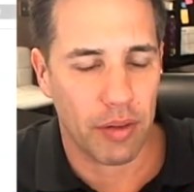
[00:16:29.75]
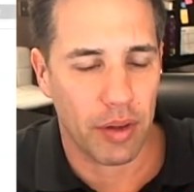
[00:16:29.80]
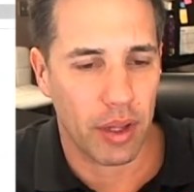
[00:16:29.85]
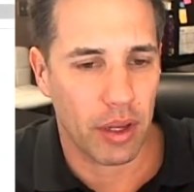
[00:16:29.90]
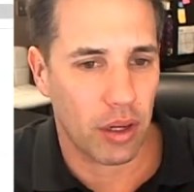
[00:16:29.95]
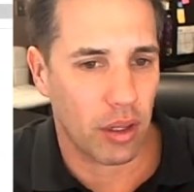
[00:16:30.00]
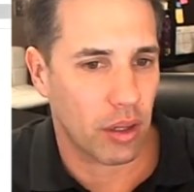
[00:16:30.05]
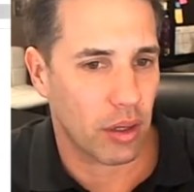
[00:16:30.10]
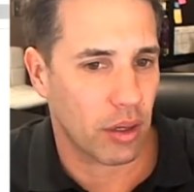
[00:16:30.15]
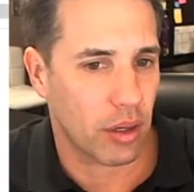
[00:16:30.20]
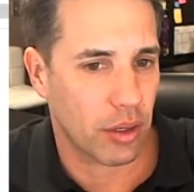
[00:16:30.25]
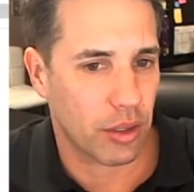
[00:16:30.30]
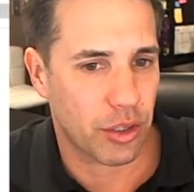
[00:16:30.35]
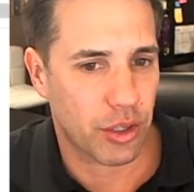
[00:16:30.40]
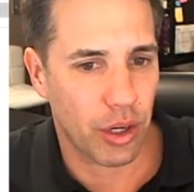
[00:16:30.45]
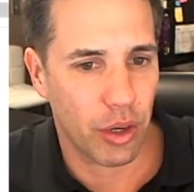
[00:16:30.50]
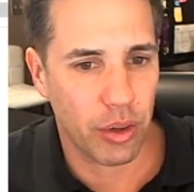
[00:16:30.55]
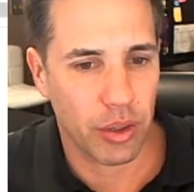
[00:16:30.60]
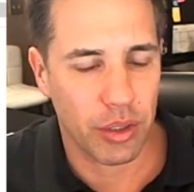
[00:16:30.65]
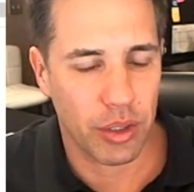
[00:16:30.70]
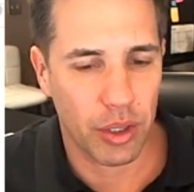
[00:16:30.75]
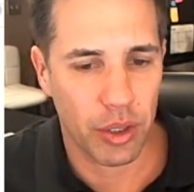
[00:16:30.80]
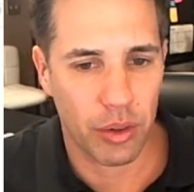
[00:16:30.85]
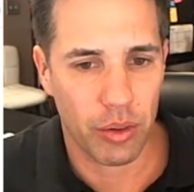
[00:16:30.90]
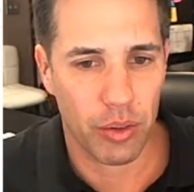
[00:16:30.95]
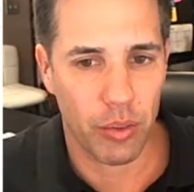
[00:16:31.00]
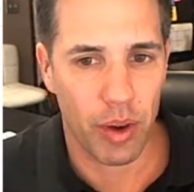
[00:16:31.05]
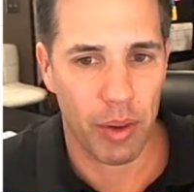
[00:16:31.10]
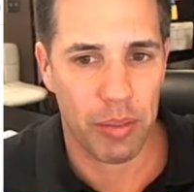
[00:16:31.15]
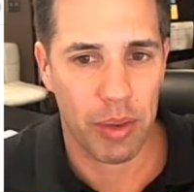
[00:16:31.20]
It'll show it to you the
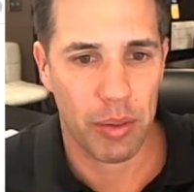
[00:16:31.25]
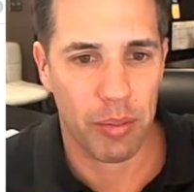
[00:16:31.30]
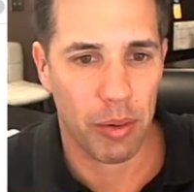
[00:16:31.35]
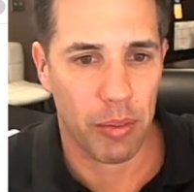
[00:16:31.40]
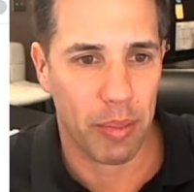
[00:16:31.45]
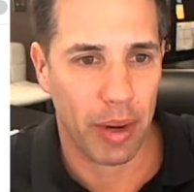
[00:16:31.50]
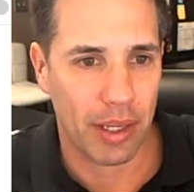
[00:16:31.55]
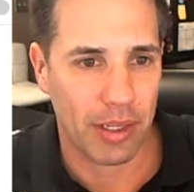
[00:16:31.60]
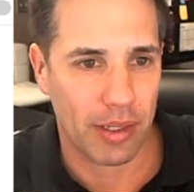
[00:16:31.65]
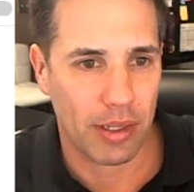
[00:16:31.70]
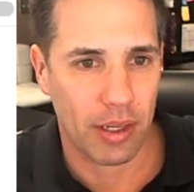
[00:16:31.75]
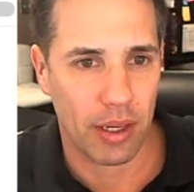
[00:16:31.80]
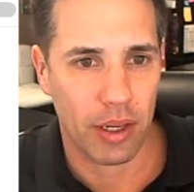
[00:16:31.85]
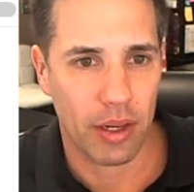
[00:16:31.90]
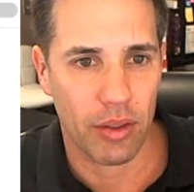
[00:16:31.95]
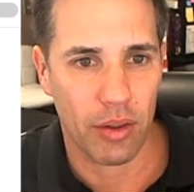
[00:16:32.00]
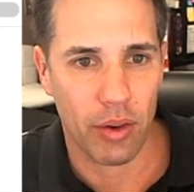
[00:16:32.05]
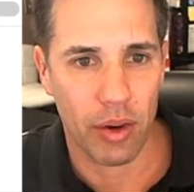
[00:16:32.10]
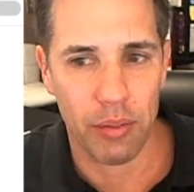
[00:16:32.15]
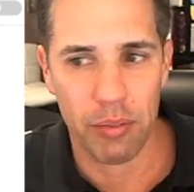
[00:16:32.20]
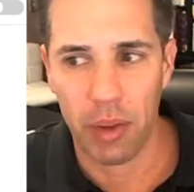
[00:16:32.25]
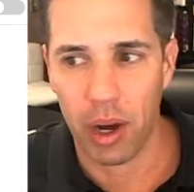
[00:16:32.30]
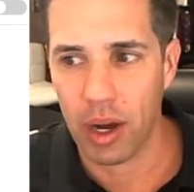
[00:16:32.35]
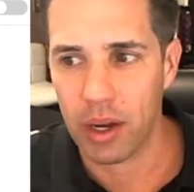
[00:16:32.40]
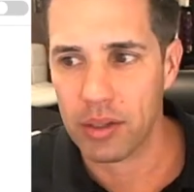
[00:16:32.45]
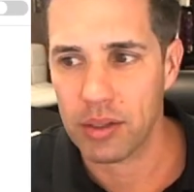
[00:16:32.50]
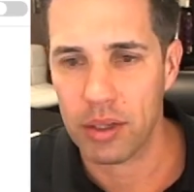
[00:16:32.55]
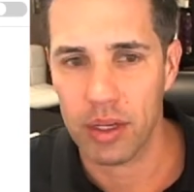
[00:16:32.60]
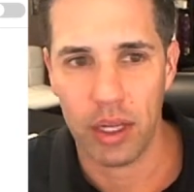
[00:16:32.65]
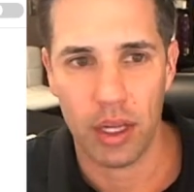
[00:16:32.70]
way people might see it in their
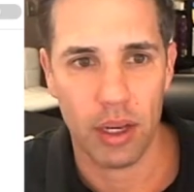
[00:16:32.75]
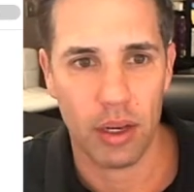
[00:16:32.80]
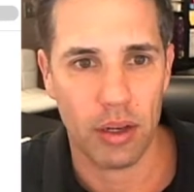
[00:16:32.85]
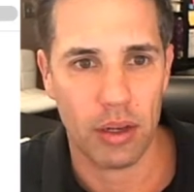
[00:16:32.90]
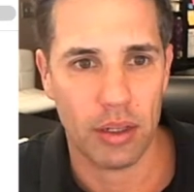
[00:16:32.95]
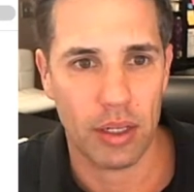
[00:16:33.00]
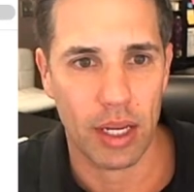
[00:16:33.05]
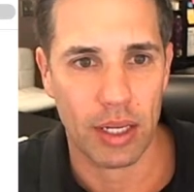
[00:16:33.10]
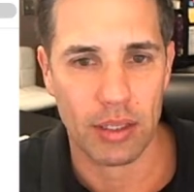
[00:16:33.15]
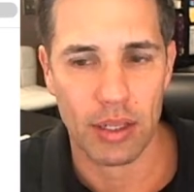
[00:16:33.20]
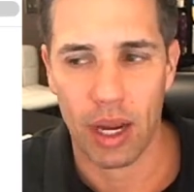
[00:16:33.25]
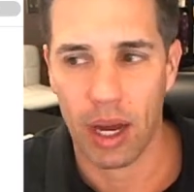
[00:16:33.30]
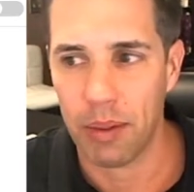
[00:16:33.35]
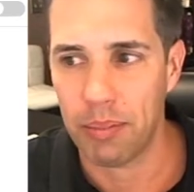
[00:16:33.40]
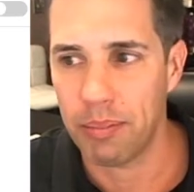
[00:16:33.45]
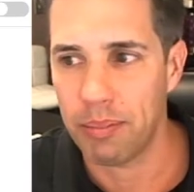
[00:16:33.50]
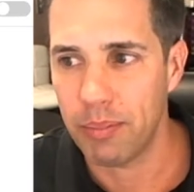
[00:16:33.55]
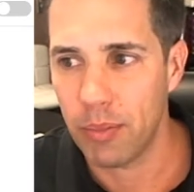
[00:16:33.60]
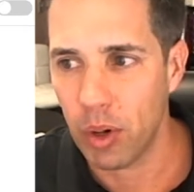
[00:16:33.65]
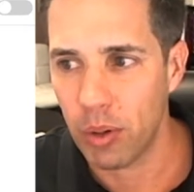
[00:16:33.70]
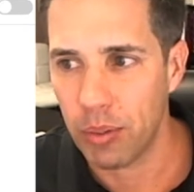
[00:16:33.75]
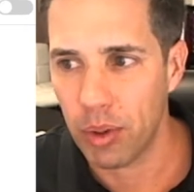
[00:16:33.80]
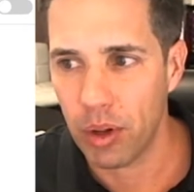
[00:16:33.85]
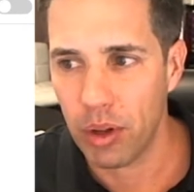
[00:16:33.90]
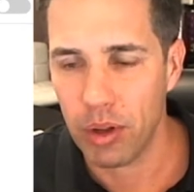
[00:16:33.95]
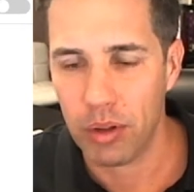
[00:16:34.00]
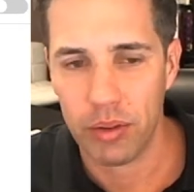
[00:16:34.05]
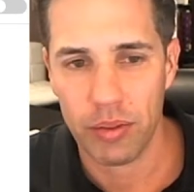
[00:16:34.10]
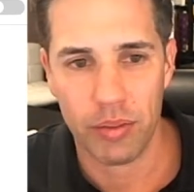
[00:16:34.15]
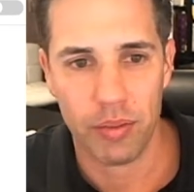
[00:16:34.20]
inbox. Neat. Desktop, mobile,
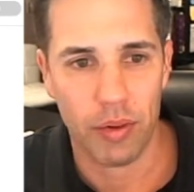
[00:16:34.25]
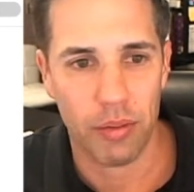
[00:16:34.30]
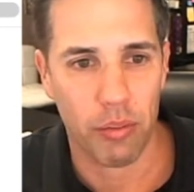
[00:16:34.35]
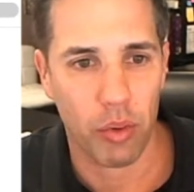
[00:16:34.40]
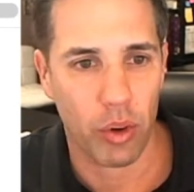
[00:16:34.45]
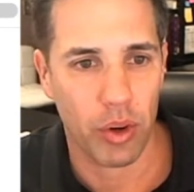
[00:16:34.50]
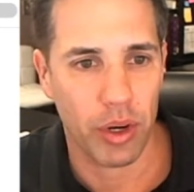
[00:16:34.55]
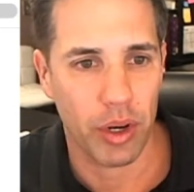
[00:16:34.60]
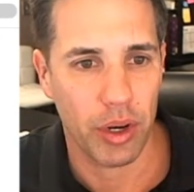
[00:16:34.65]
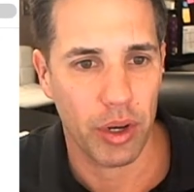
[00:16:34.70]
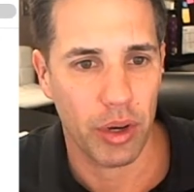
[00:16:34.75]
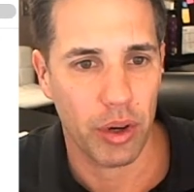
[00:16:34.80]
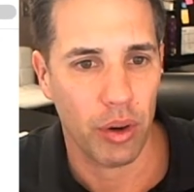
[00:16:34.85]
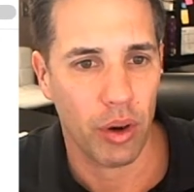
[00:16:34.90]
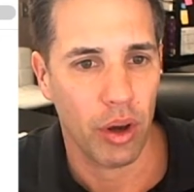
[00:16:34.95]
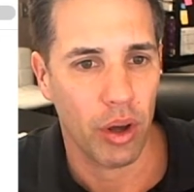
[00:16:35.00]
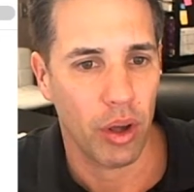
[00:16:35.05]
important to do.